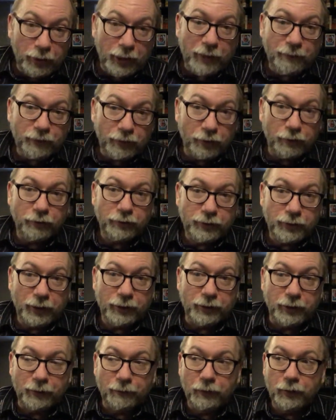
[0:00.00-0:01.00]
have to
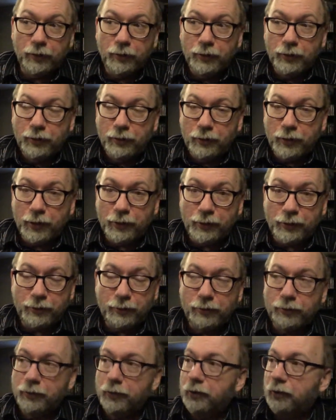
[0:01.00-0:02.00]
understand, David, that
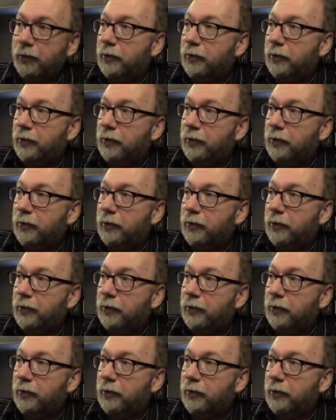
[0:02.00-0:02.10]
it's